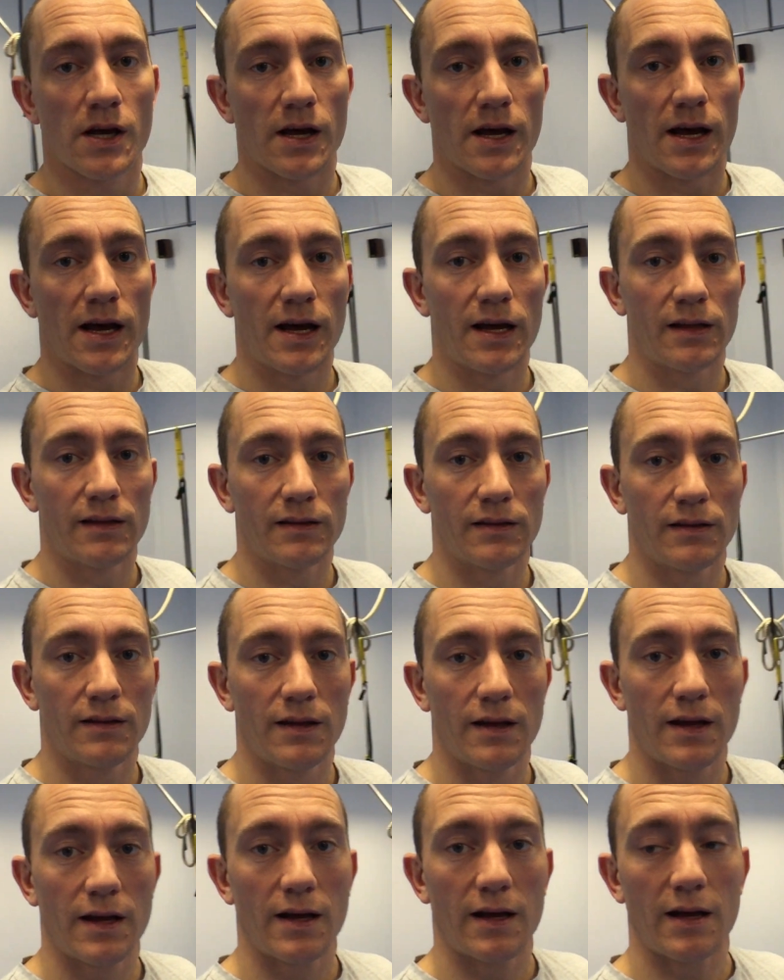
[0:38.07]
And
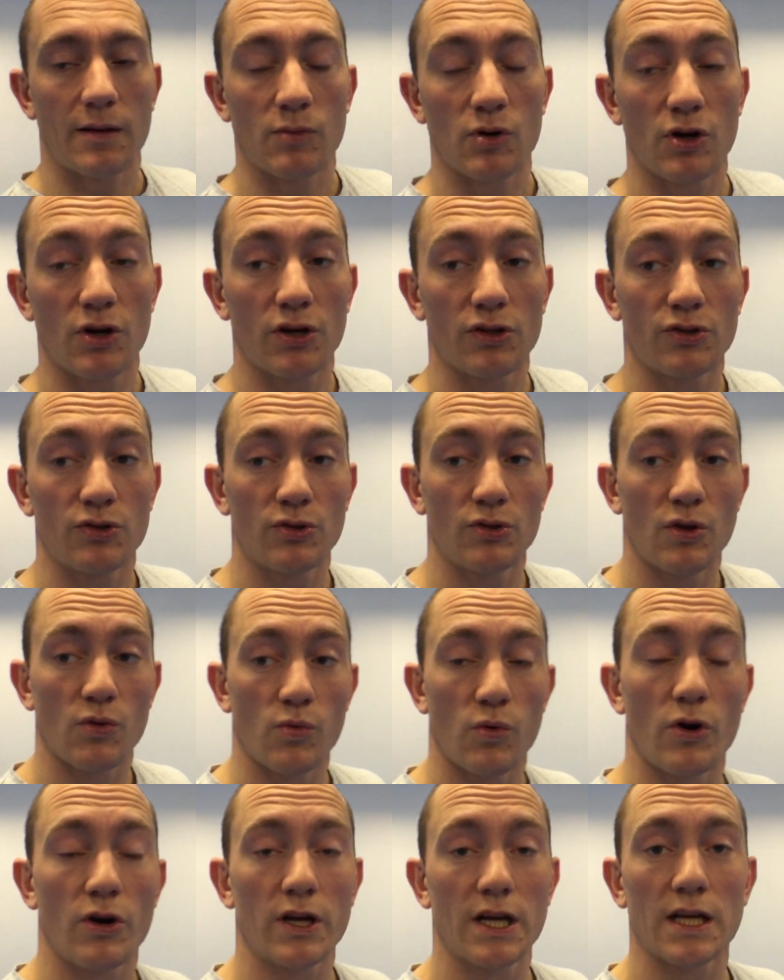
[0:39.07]
I'm gonna do the
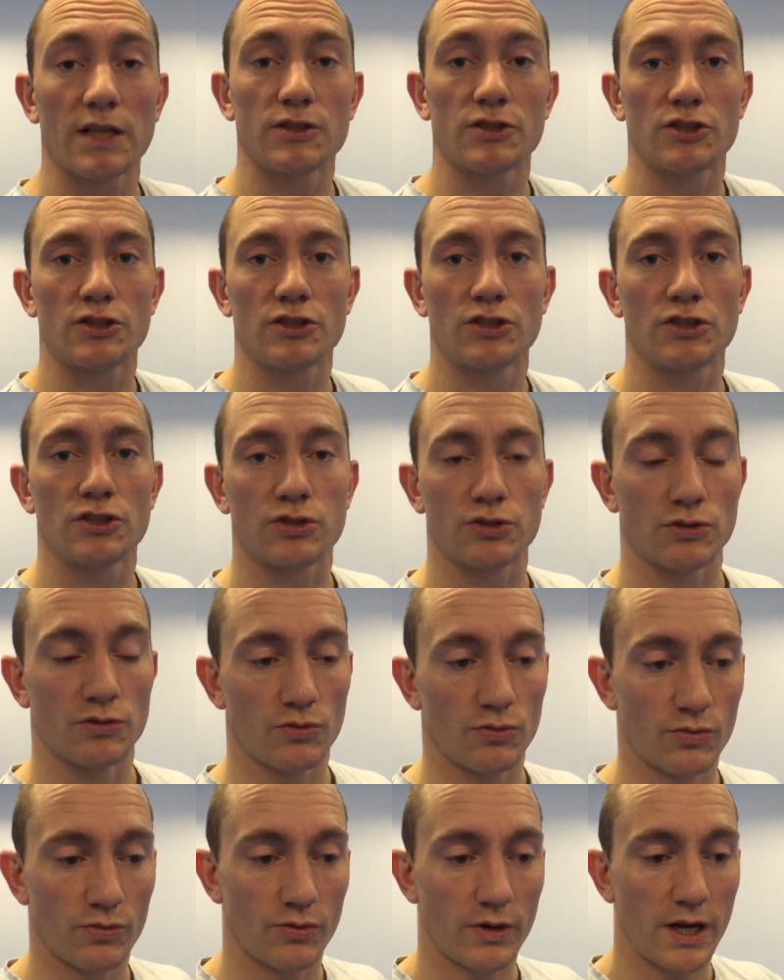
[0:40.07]
workouts
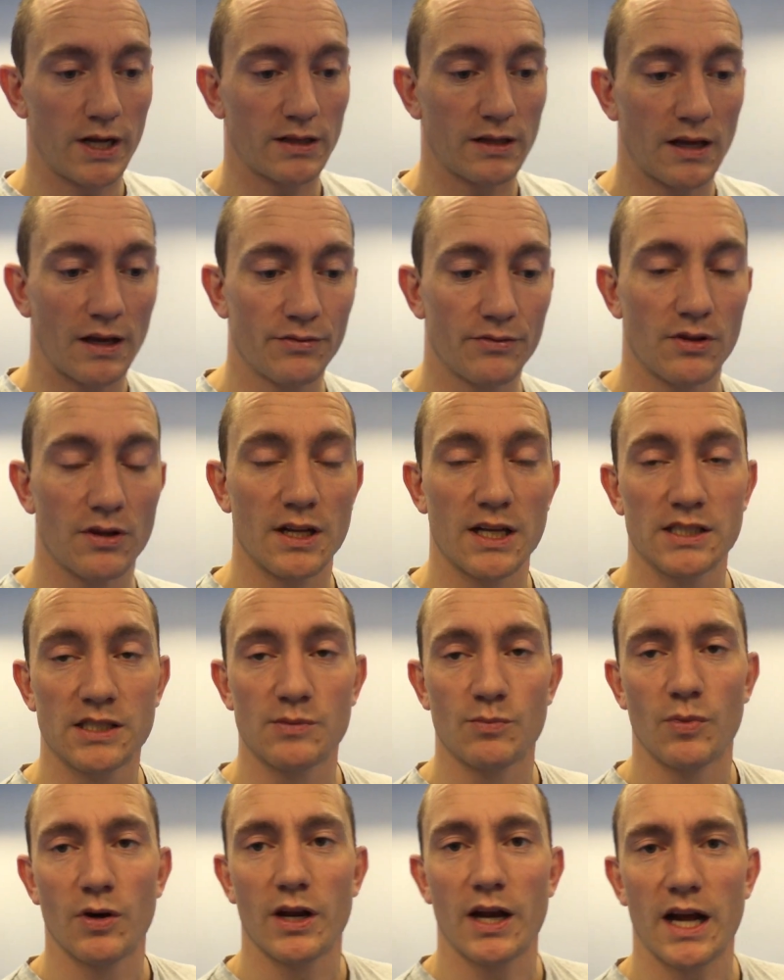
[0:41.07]
right after this,
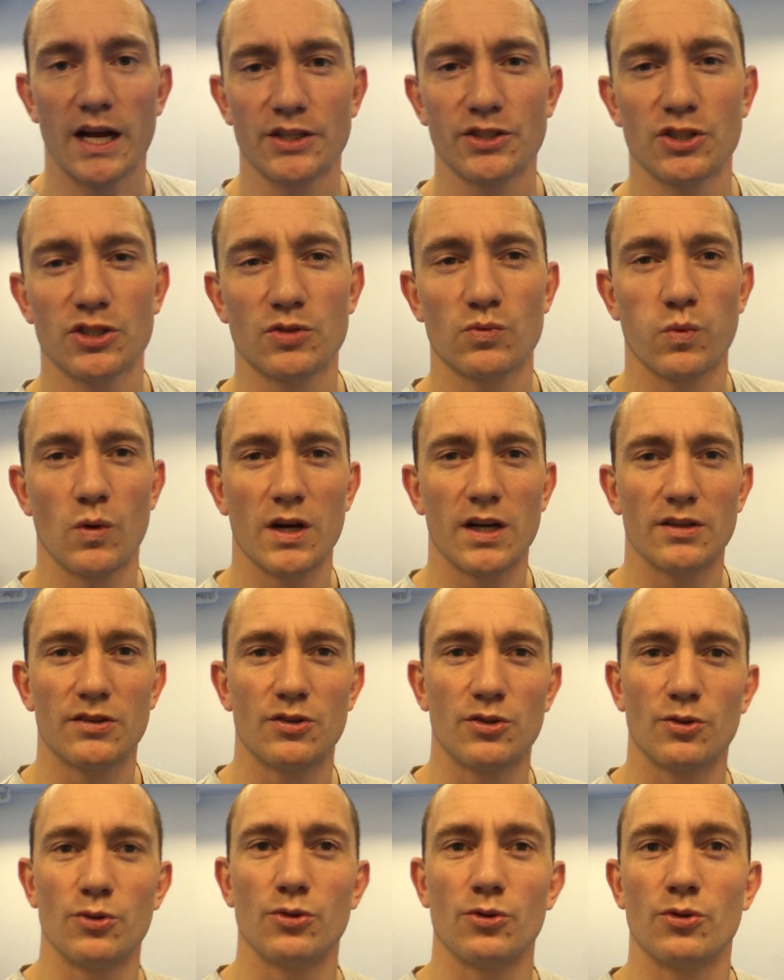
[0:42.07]
but I just wanted
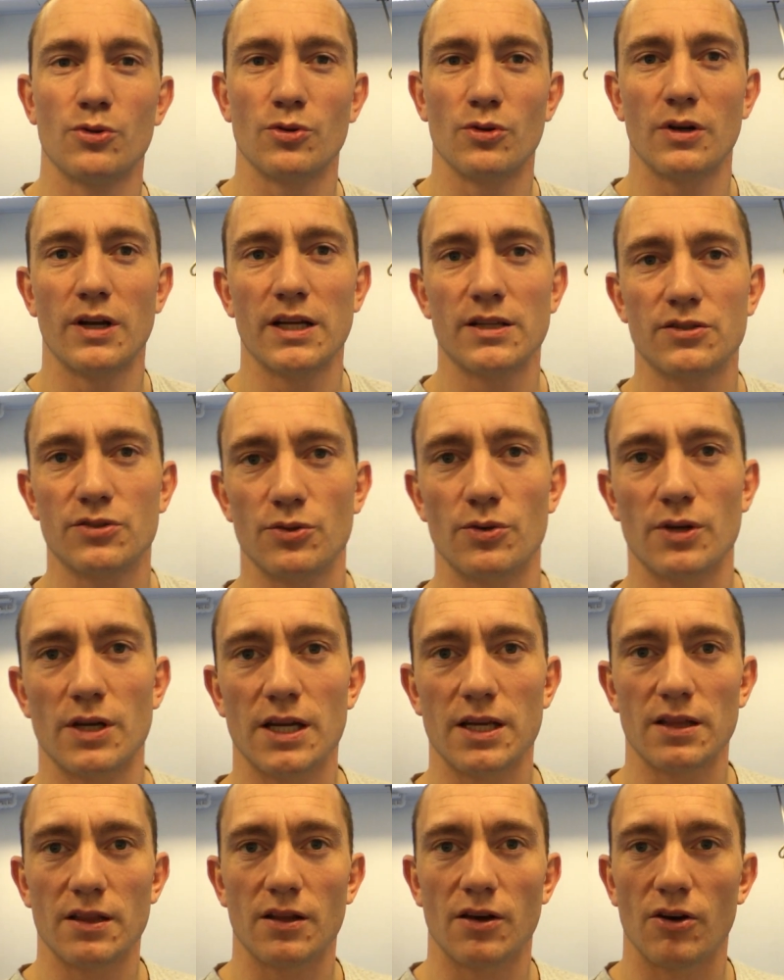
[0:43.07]
to let you
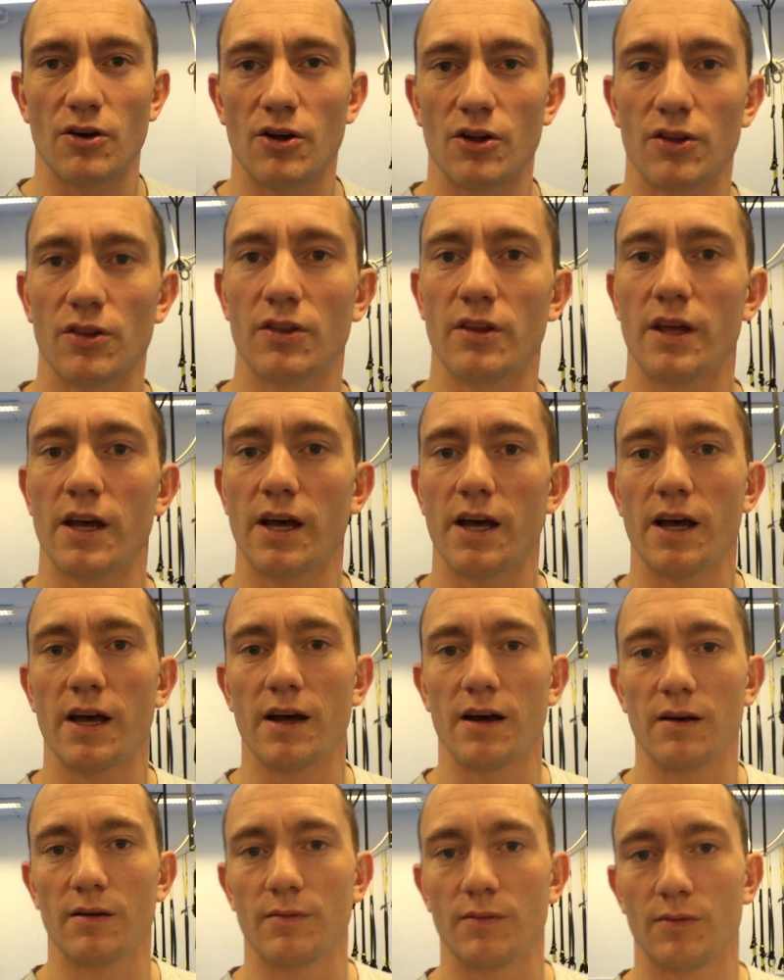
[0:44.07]
in on
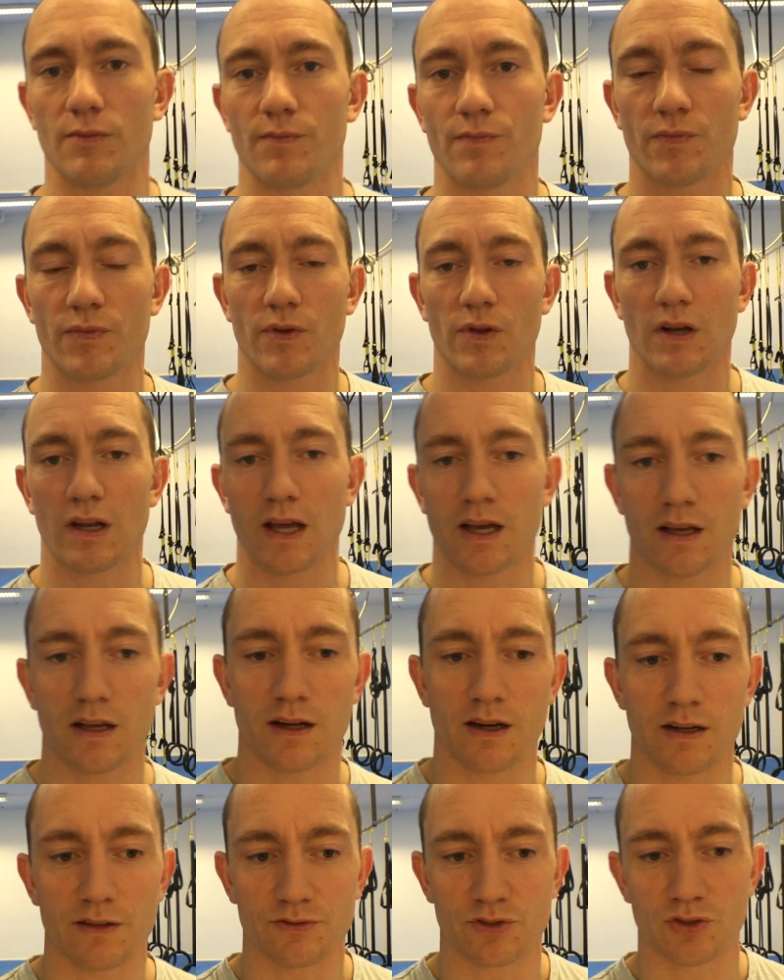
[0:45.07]
like
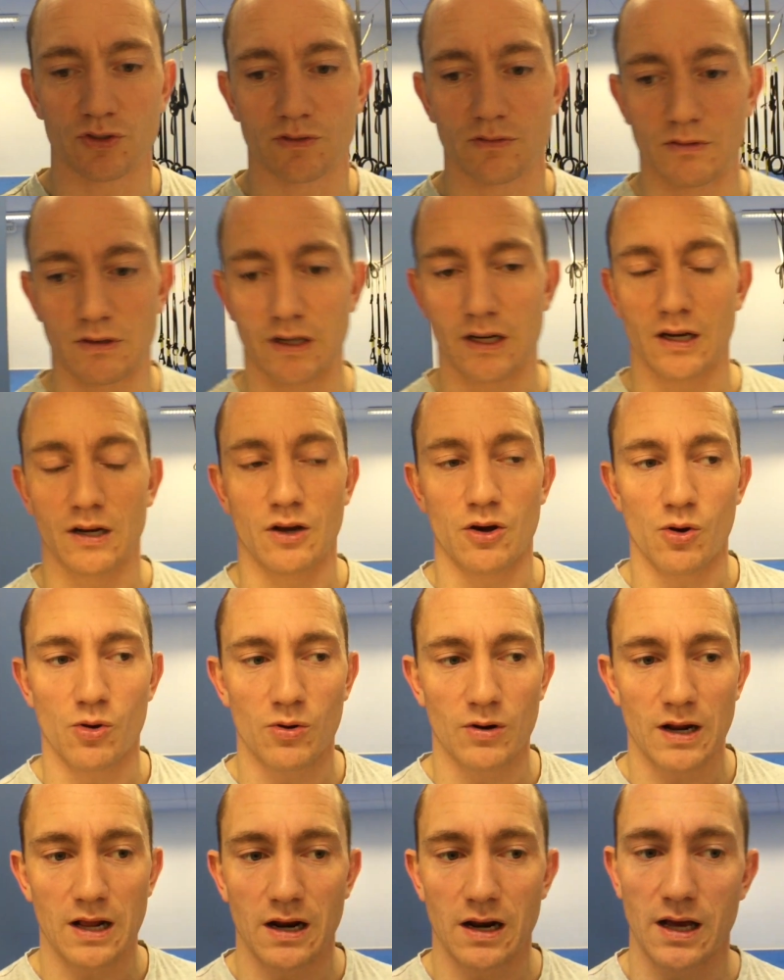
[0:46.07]
a little
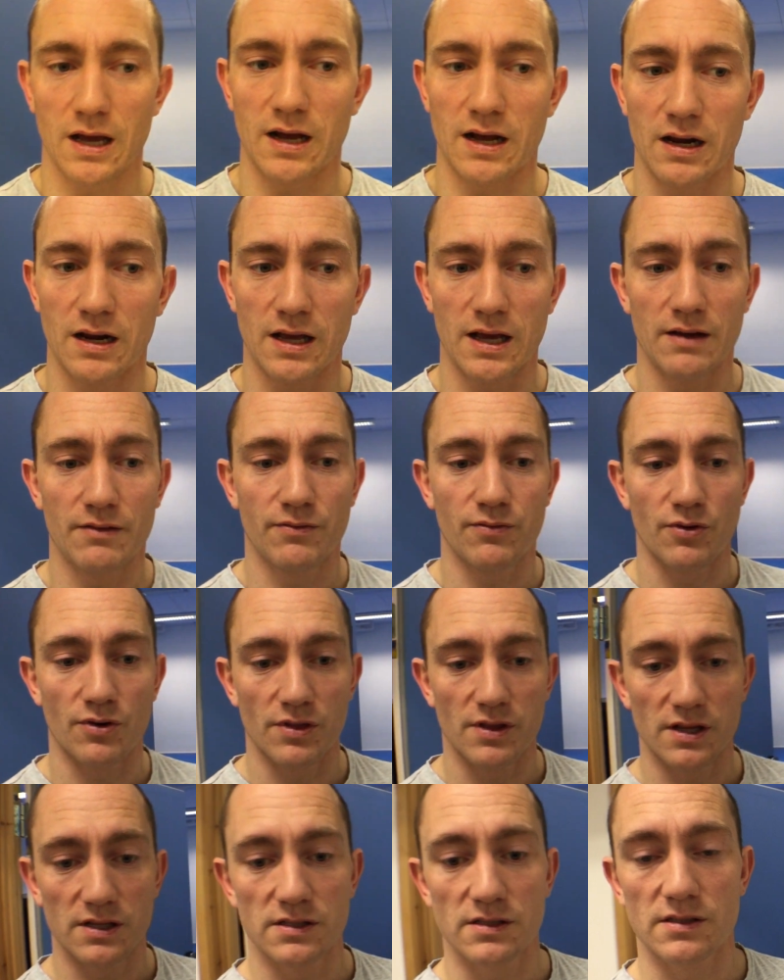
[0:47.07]
goal I'll have for
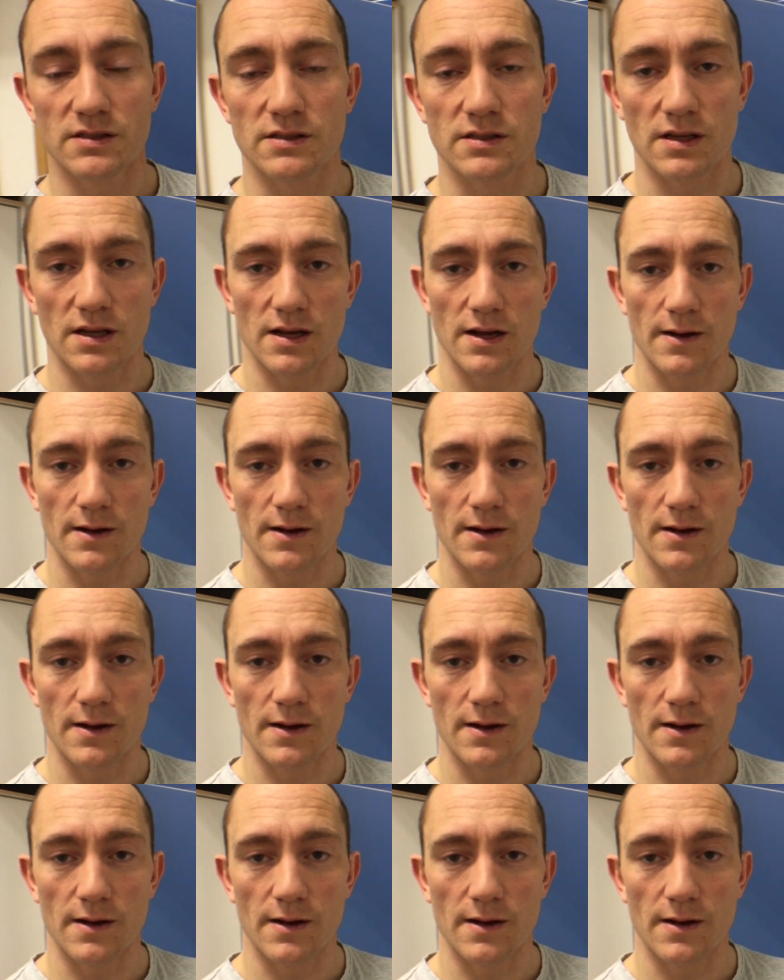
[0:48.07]
this